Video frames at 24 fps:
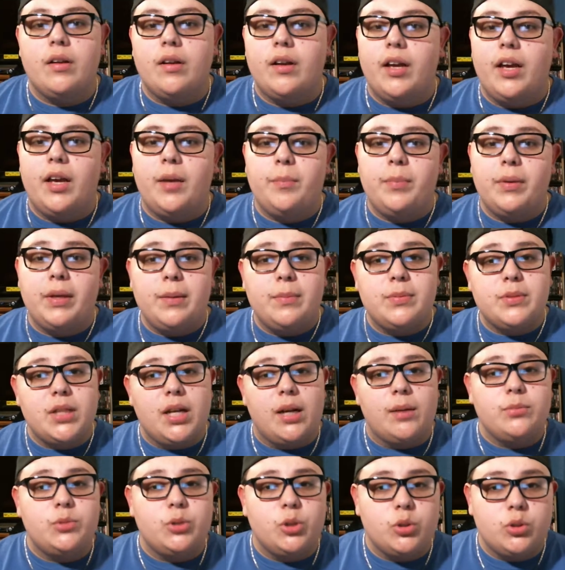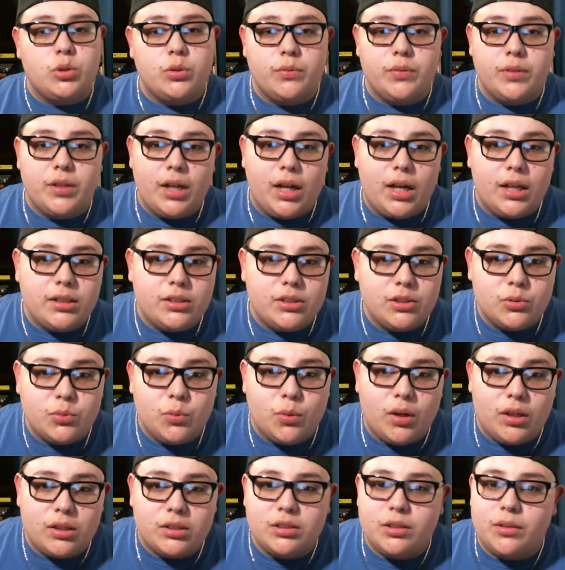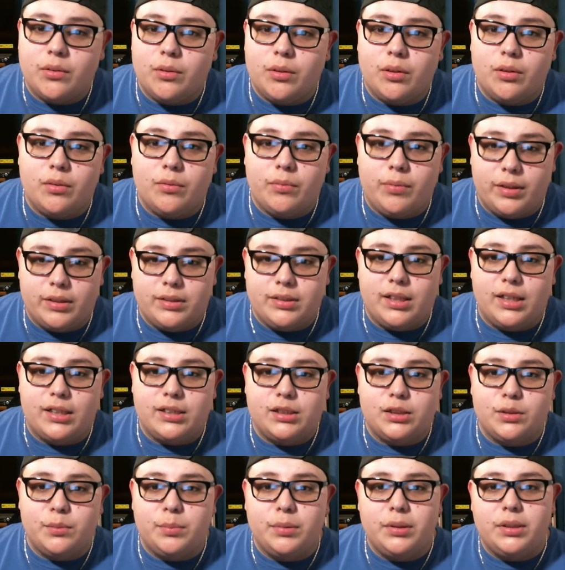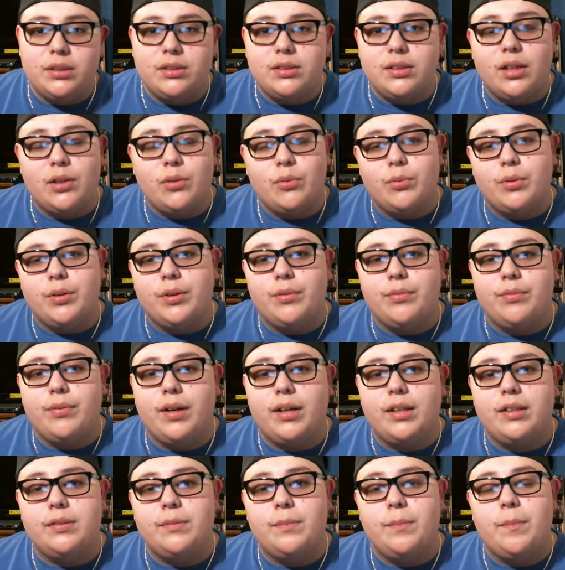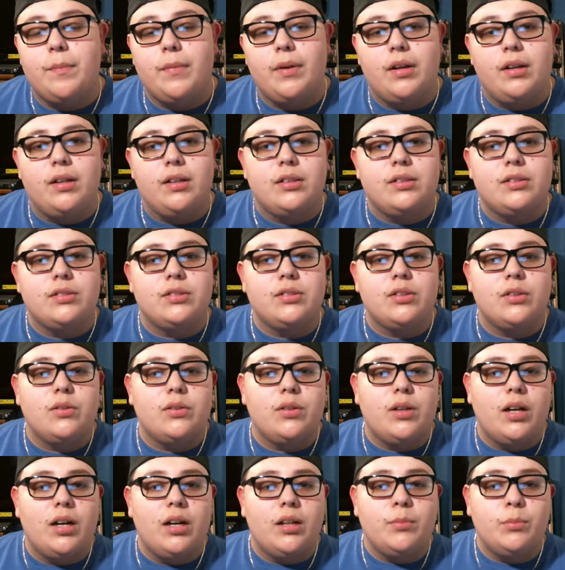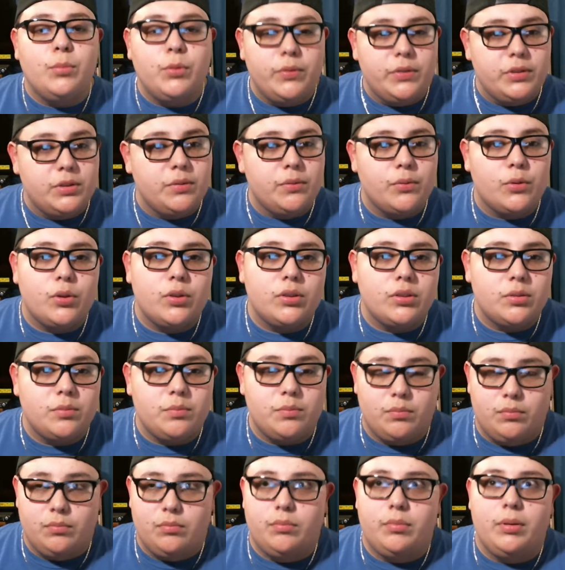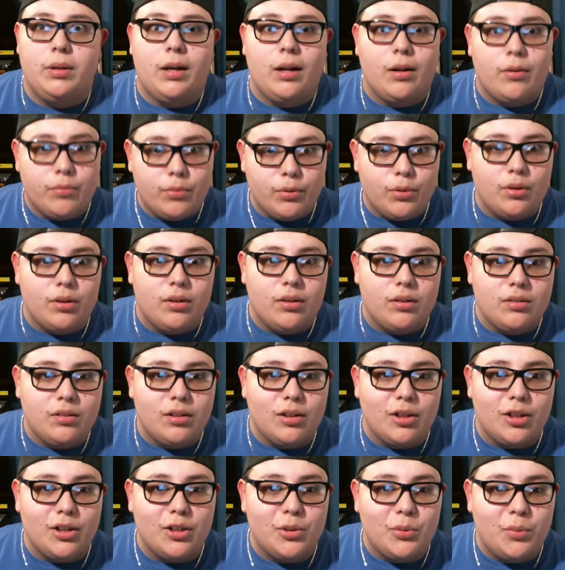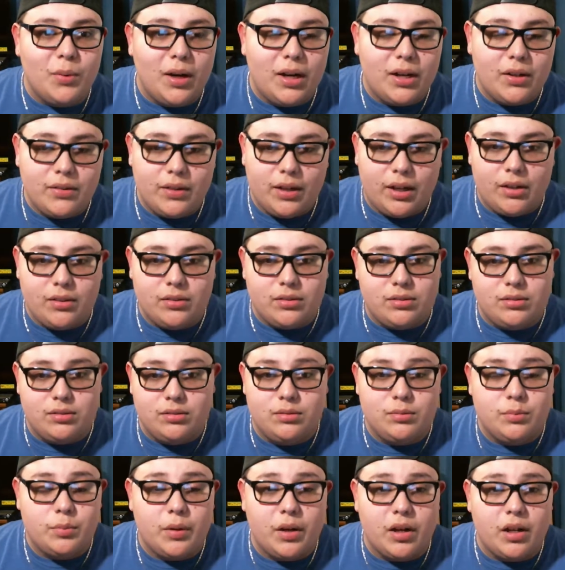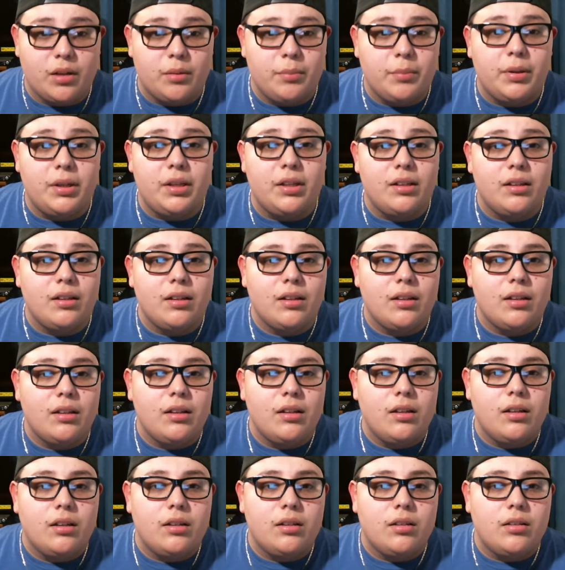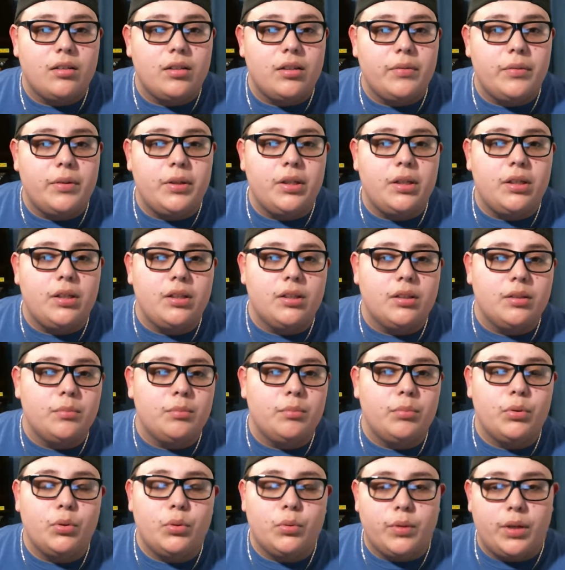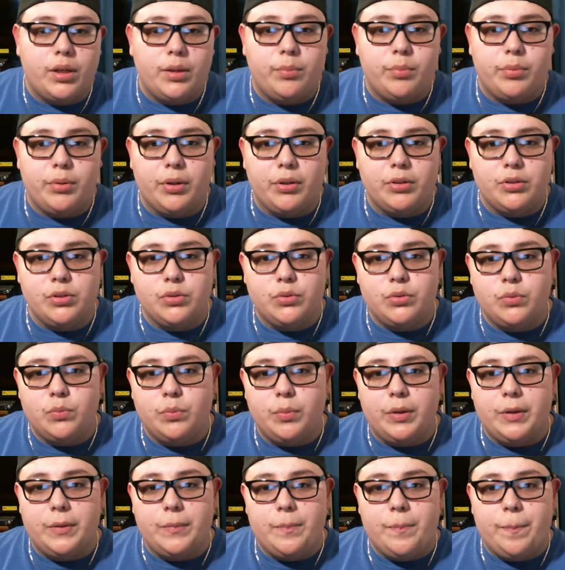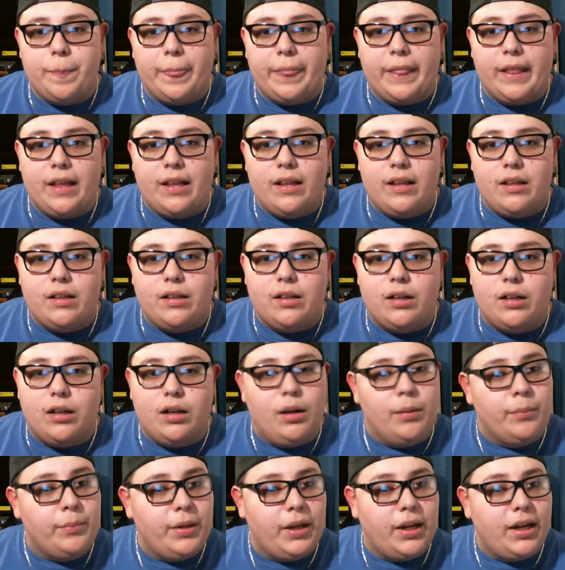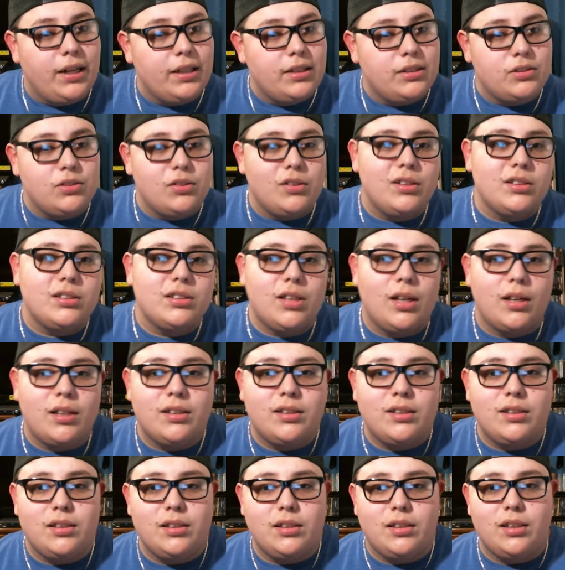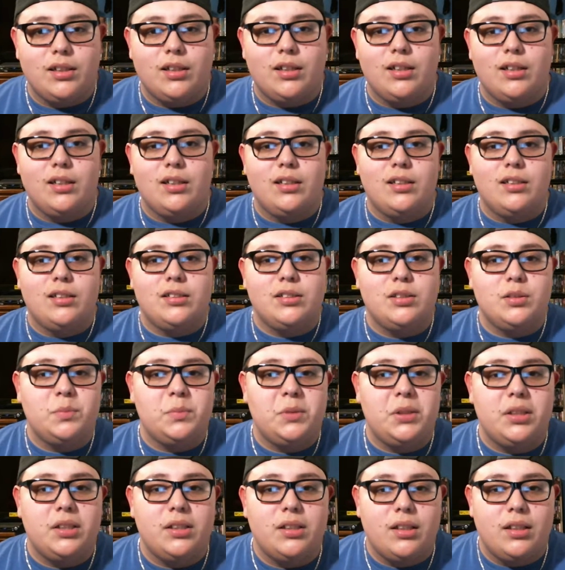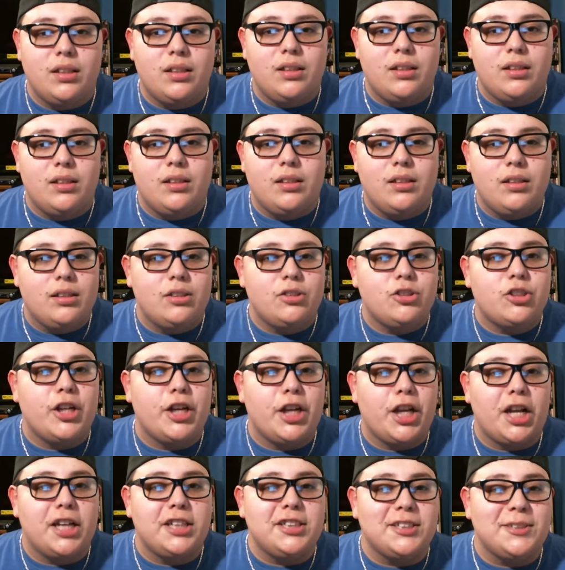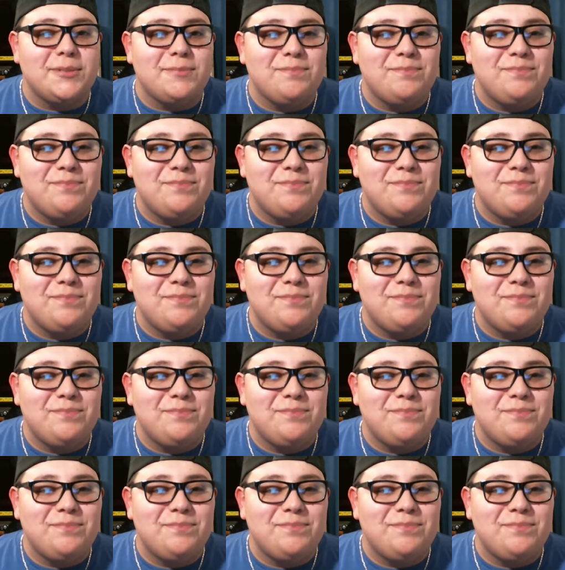Hey peeps, I'm Joseph and I just watched Fantastic Beasts and Where to Find Them. The movie's of course been out for a good while now. It's probably gonna be DVD and Blu-ray pretty soon, but I'm behind, so let's not. This is me trying to catch up.